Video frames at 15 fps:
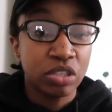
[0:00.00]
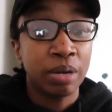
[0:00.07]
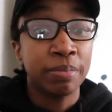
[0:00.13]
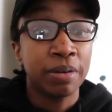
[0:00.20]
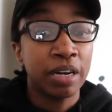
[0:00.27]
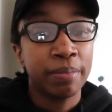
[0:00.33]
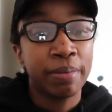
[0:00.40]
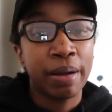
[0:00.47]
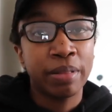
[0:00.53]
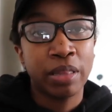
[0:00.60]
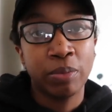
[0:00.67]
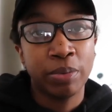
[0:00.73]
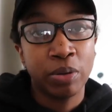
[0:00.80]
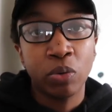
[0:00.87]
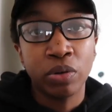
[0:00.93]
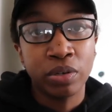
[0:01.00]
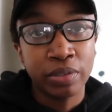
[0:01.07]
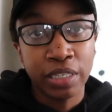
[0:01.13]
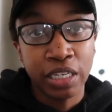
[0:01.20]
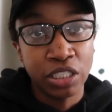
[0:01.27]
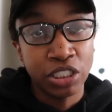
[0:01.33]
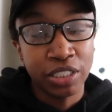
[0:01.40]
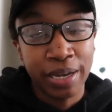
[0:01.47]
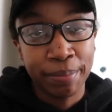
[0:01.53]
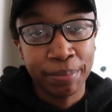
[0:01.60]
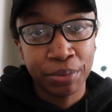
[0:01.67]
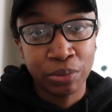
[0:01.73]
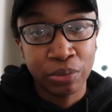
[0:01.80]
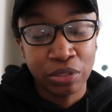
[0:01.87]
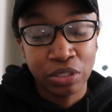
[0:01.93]
So I'm gonna probably be ordering his
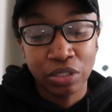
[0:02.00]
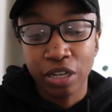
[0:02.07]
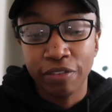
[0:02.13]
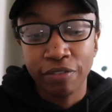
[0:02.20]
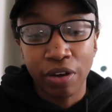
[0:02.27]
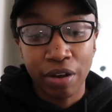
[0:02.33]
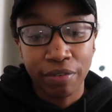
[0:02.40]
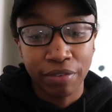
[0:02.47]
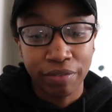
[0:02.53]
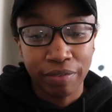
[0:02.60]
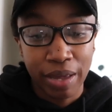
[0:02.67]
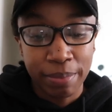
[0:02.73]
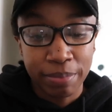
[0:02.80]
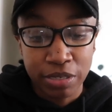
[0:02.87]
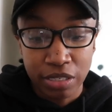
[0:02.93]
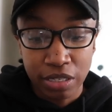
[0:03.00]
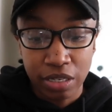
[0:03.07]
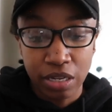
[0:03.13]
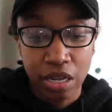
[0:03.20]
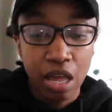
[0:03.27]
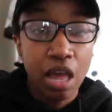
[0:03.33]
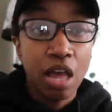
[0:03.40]
shampoo and stuff off of Amazon.